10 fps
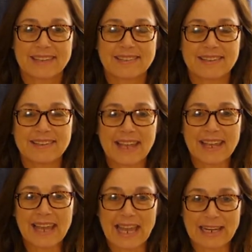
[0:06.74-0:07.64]

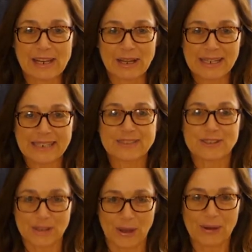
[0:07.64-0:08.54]
Today I'd like to
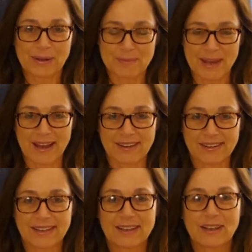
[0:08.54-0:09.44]
talk about
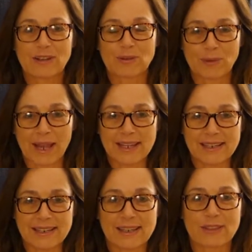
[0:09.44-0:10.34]

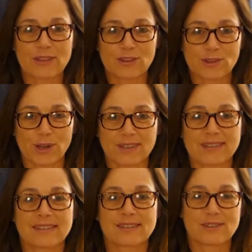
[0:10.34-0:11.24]
riding the
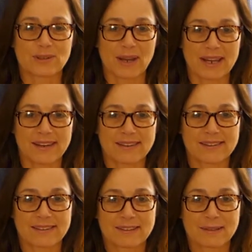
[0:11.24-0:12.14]
trust train.
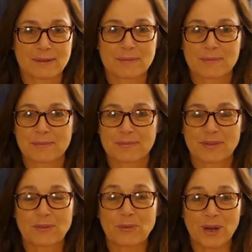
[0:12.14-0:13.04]

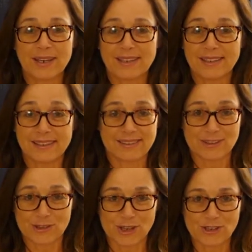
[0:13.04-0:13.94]
What is a
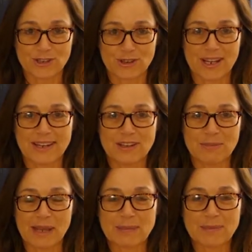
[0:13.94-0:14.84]
trust train, you
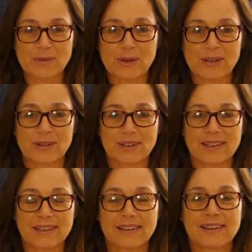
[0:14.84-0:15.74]
might be wondering?